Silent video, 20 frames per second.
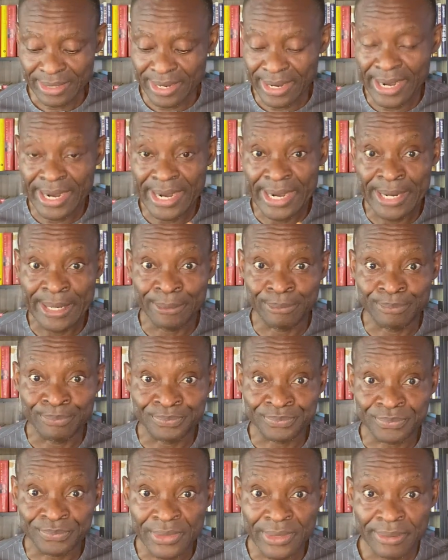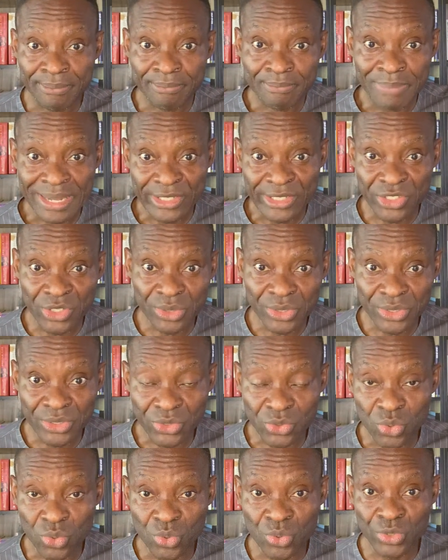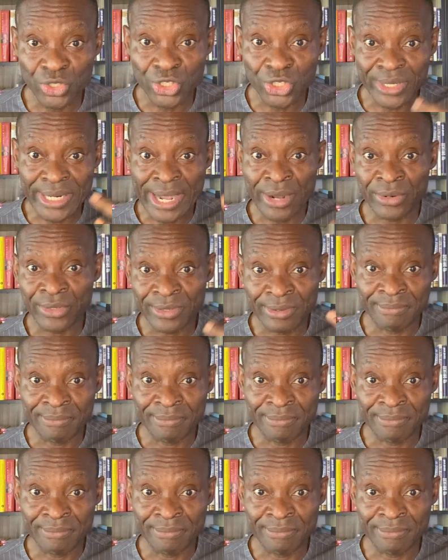pastors who churn out